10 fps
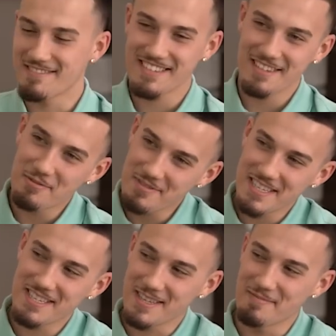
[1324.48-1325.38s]
And she'll see all
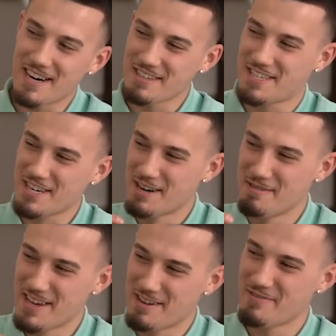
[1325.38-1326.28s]
these emails
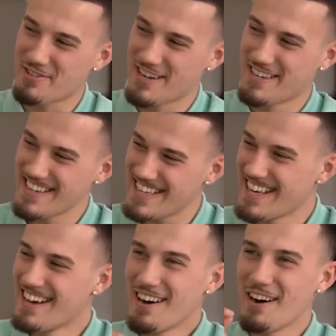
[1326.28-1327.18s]
coming through
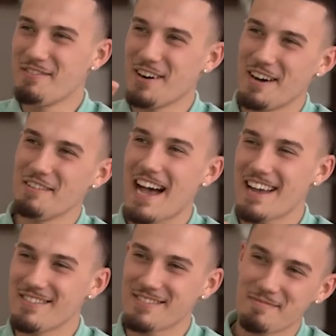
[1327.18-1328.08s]
of like
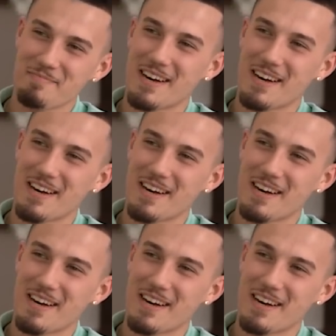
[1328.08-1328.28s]
£800,